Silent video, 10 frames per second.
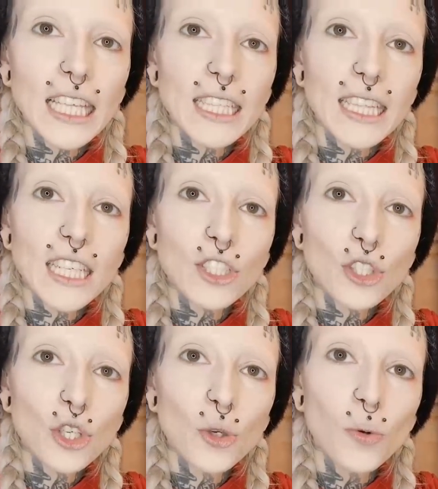The,
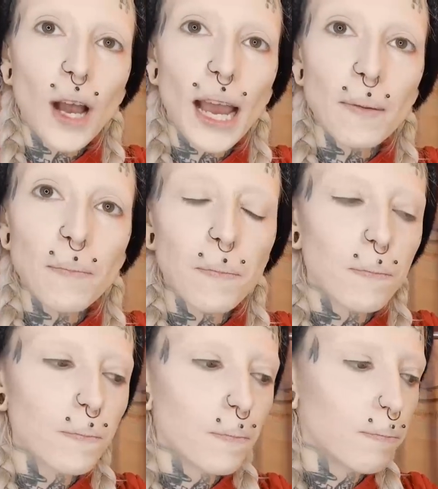these two, I
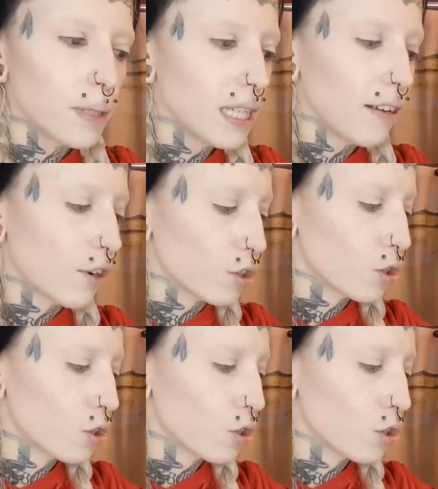believe, are